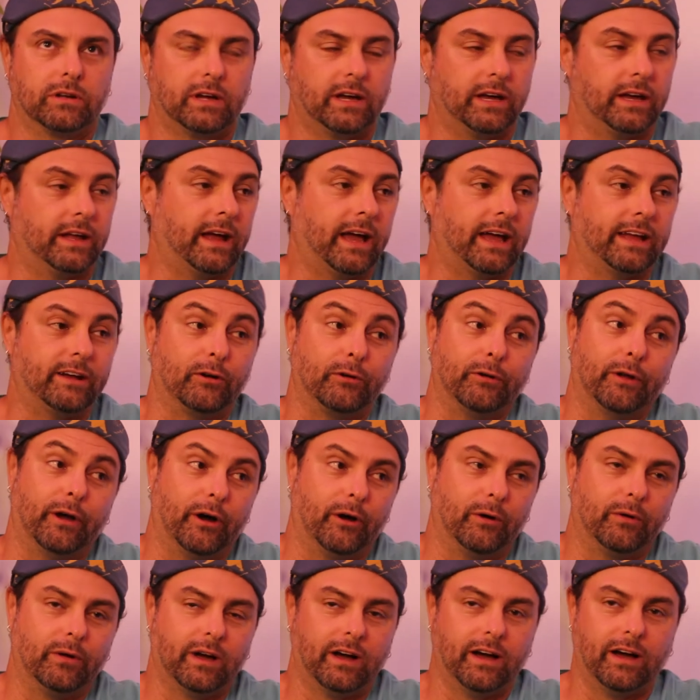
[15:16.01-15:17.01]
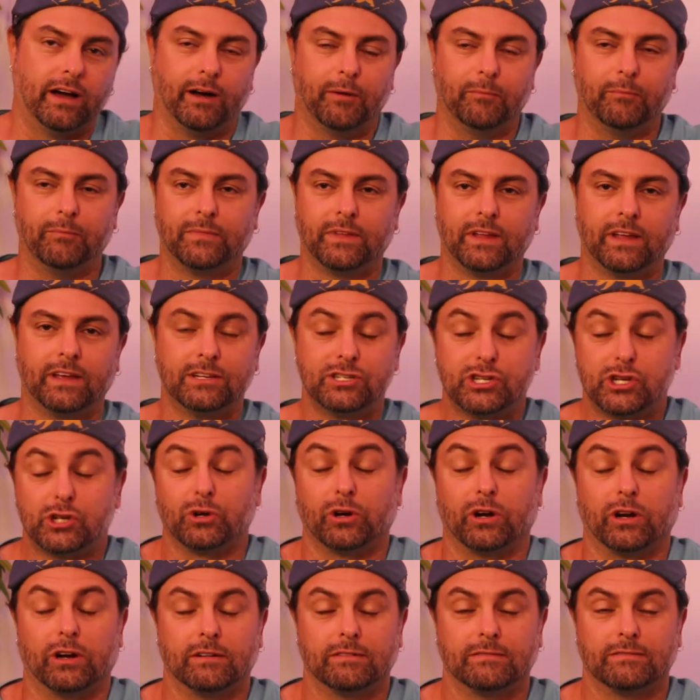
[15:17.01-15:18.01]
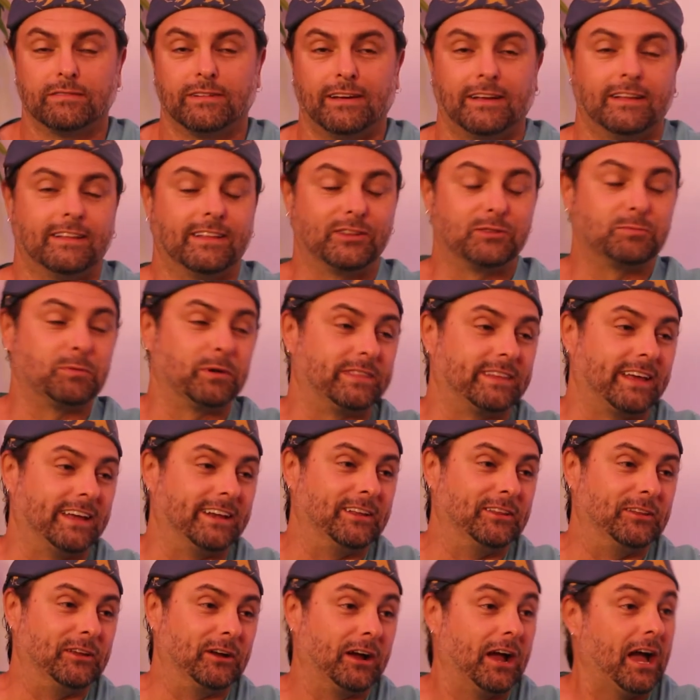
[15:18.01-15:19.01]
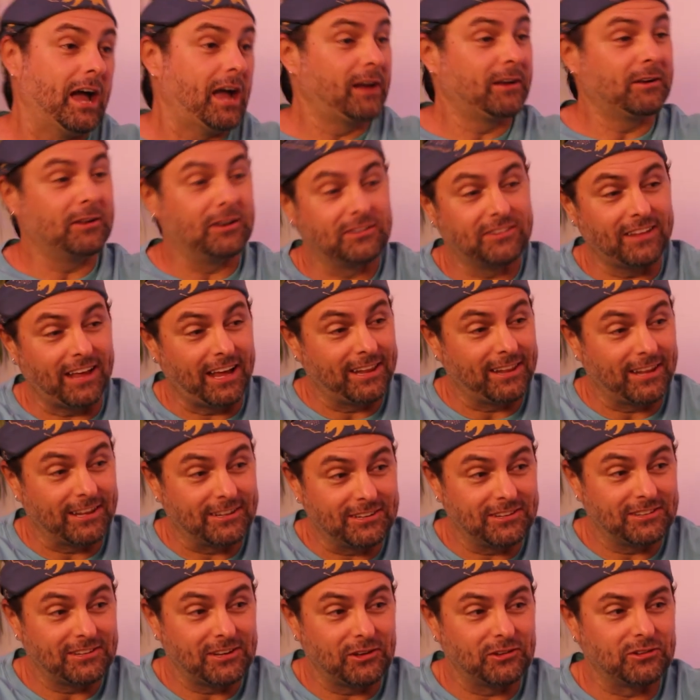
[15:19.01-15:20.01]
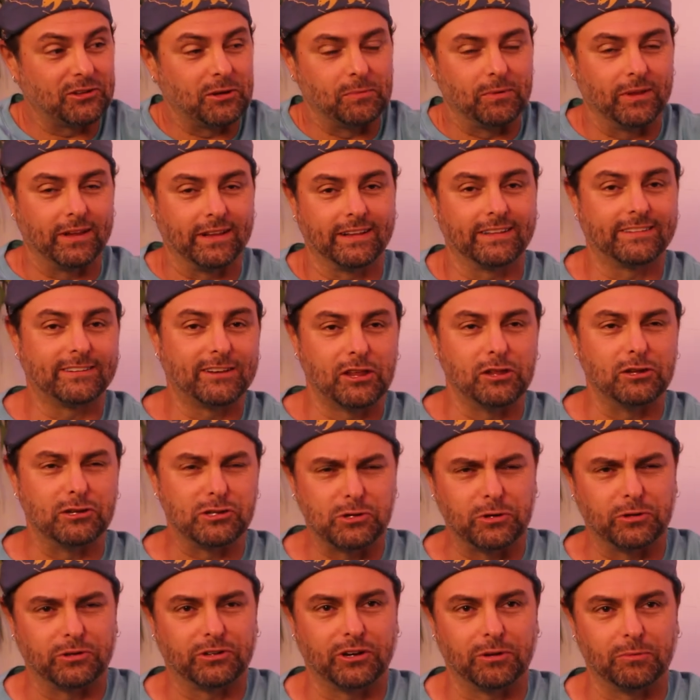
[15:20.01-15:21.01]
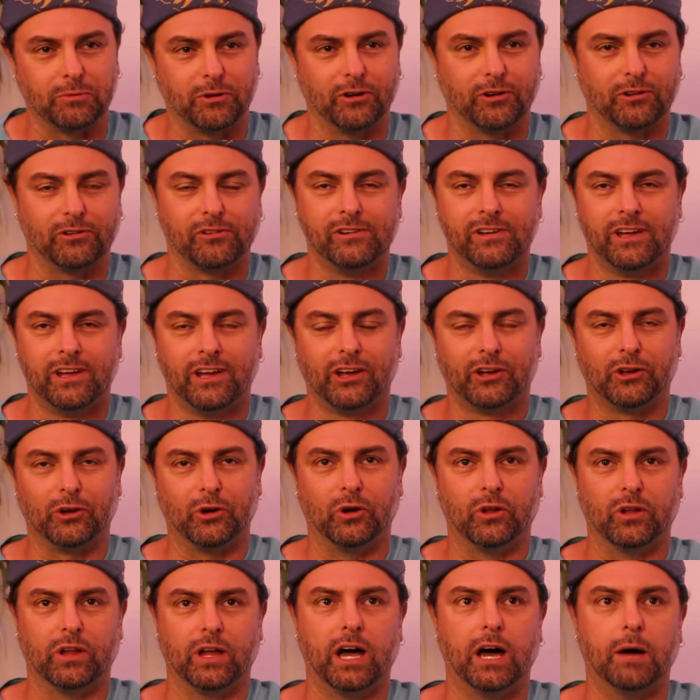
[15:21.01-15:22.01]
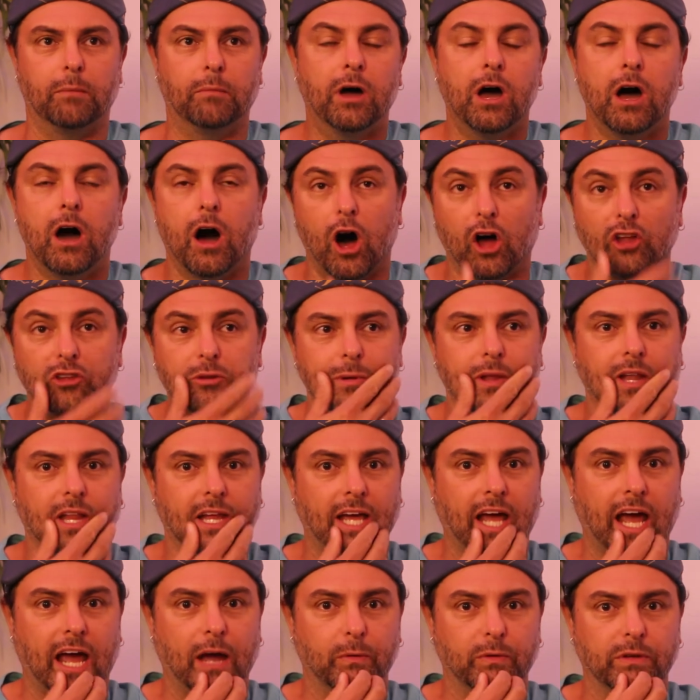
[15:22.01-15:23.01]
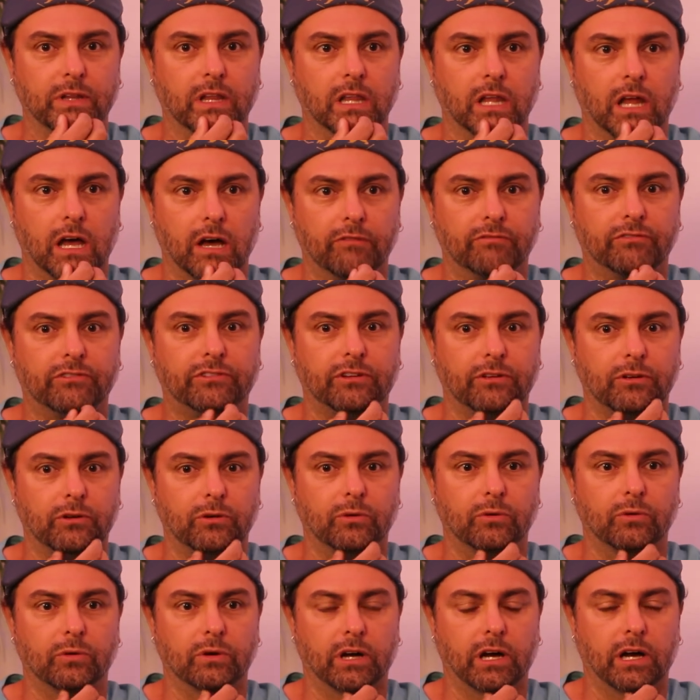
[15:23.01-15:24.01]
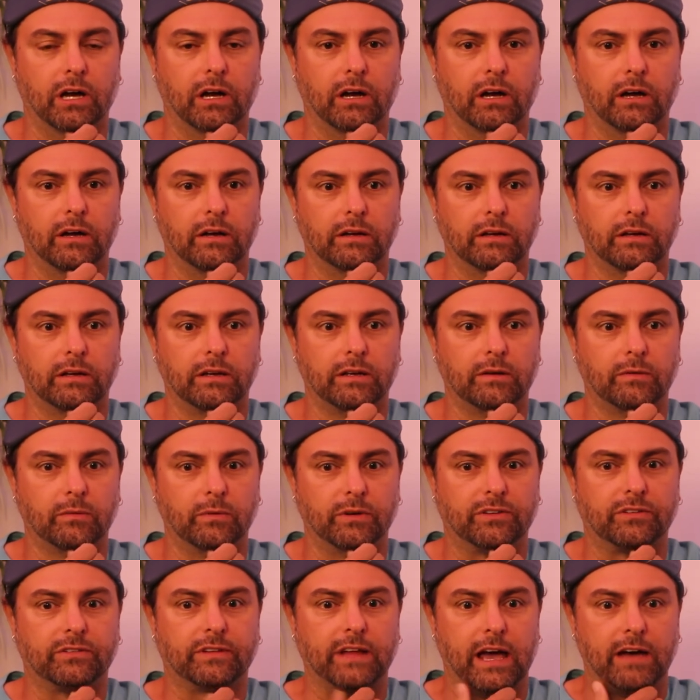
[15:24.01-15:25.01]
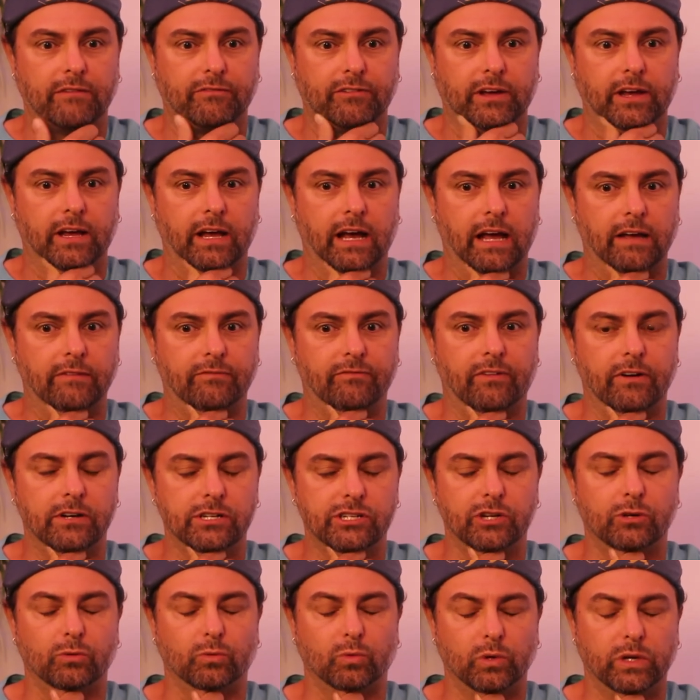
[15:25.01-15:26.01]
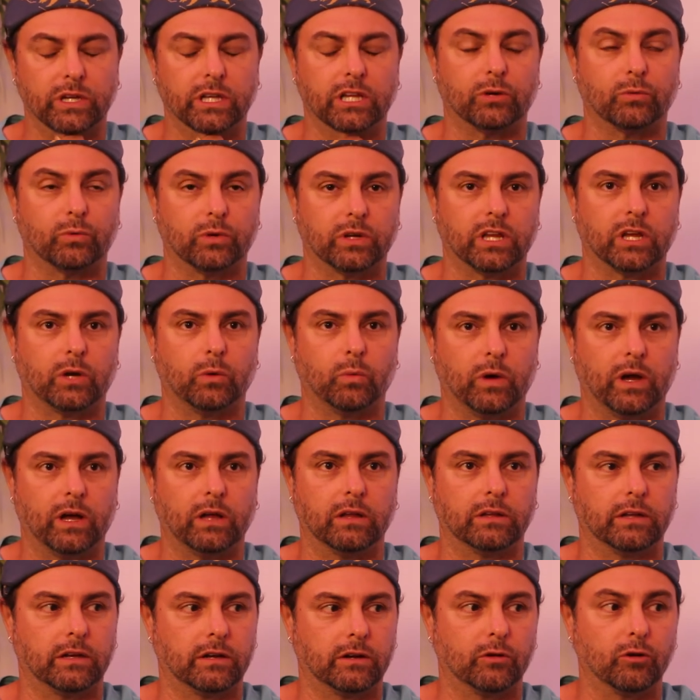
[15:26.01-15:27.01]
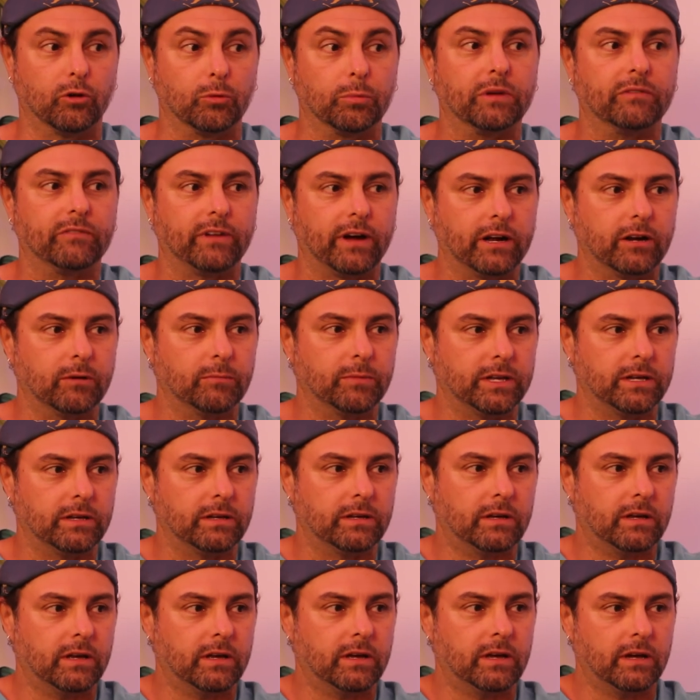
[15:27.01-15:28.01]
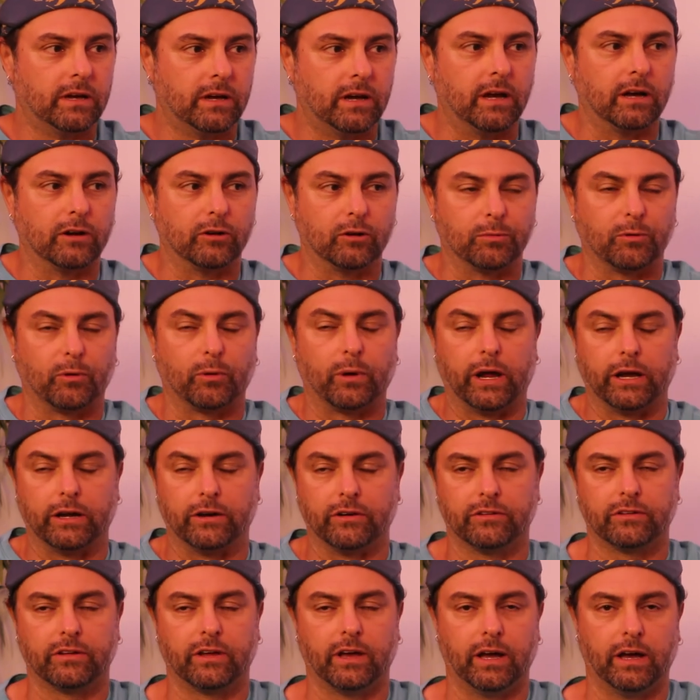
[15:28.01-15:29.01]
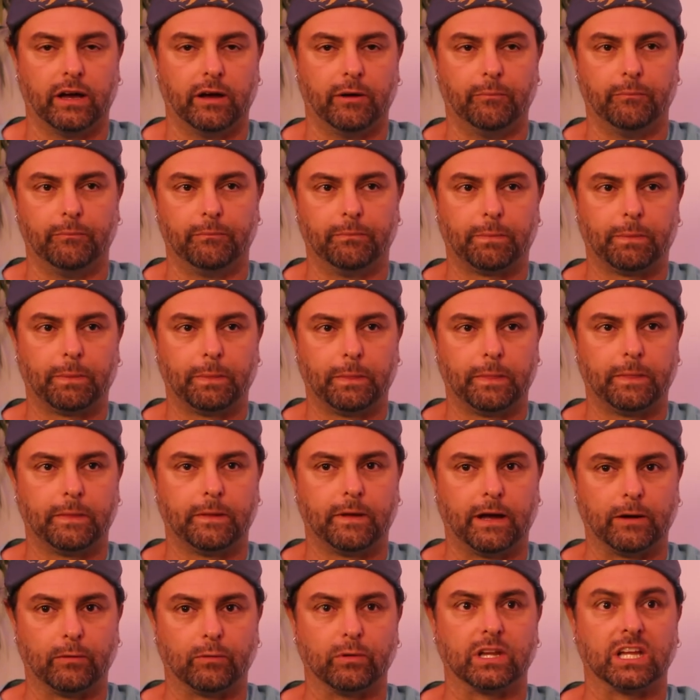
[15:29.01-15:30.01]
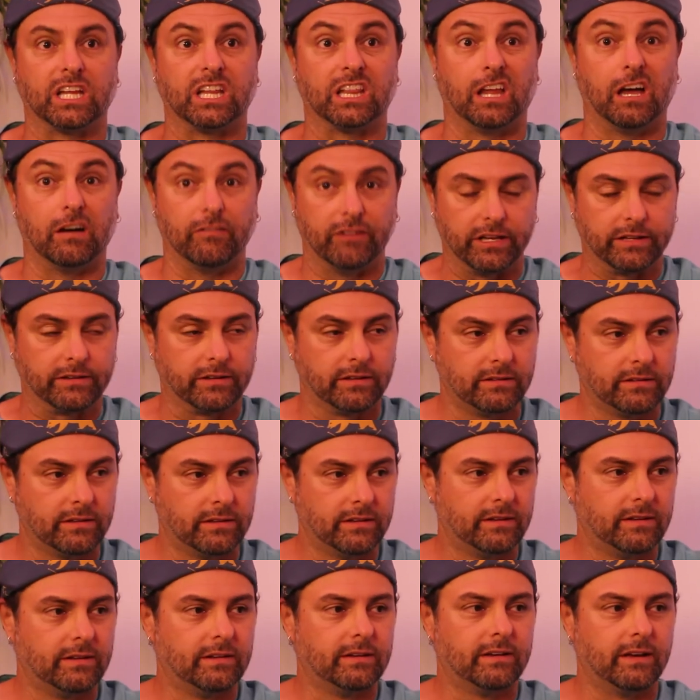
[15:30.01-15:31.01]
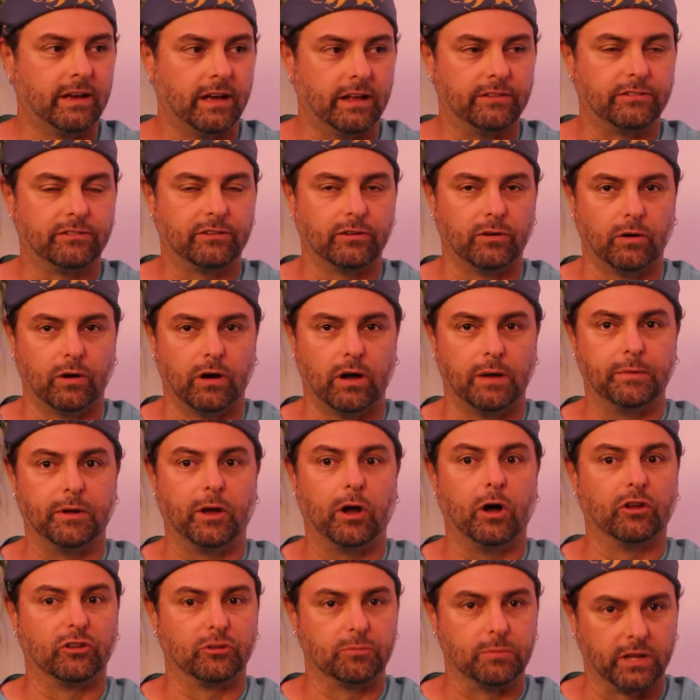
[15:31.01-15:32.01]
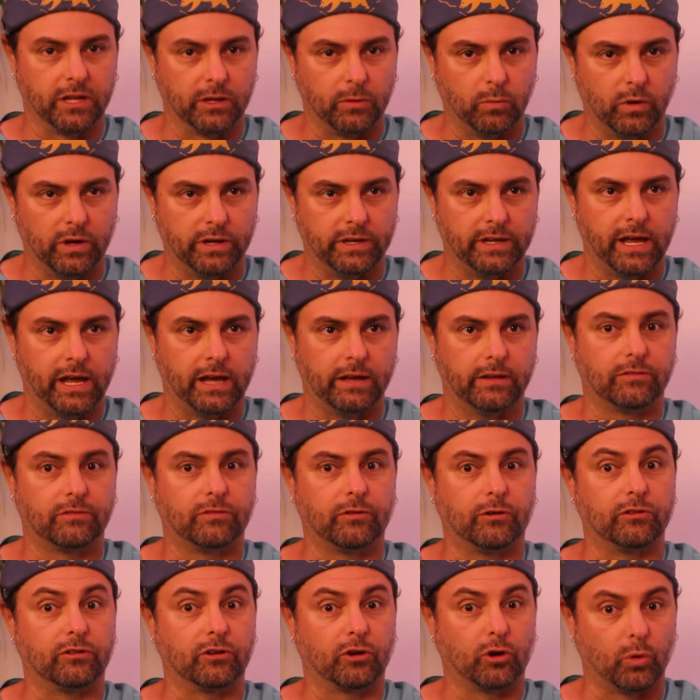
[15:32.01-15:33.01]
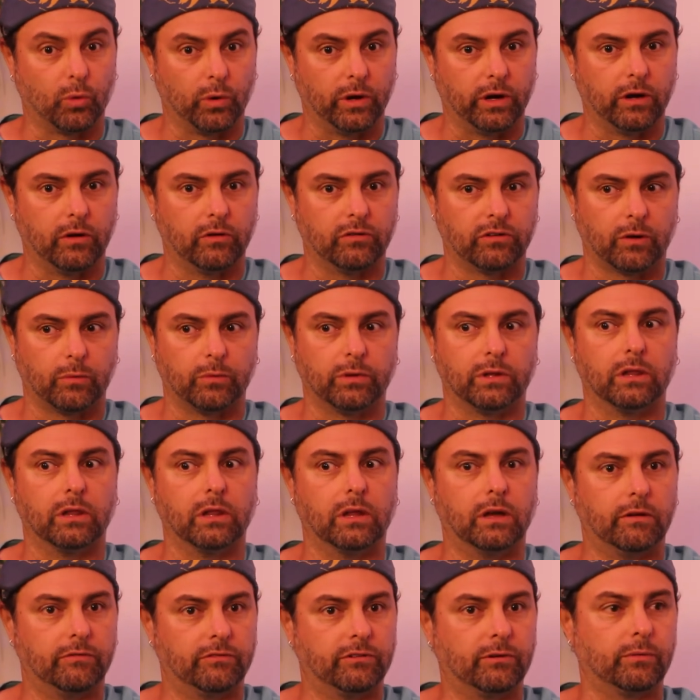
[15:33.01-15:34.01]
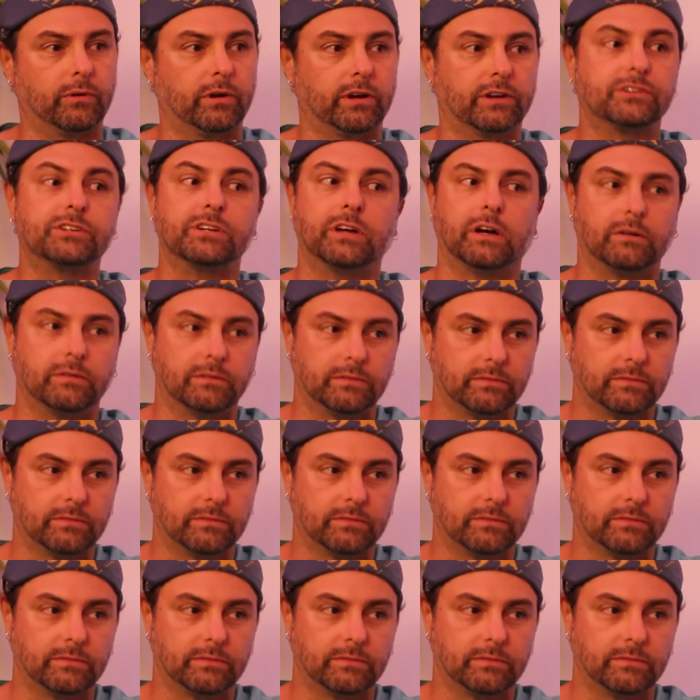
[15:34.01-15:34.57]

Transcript: I, I don't know. Um, sure, let's put that in there. I'm gonna I'd like to sell something. That's another short term goal. Goal. Um, ultimately, I would love to. Uh, with staffing, I function really, really well in a group environment, mm. a uh, group of writers. Um, I really love it, and so I mean, ultimately, one day, as far as a career goes, I would love to run a show.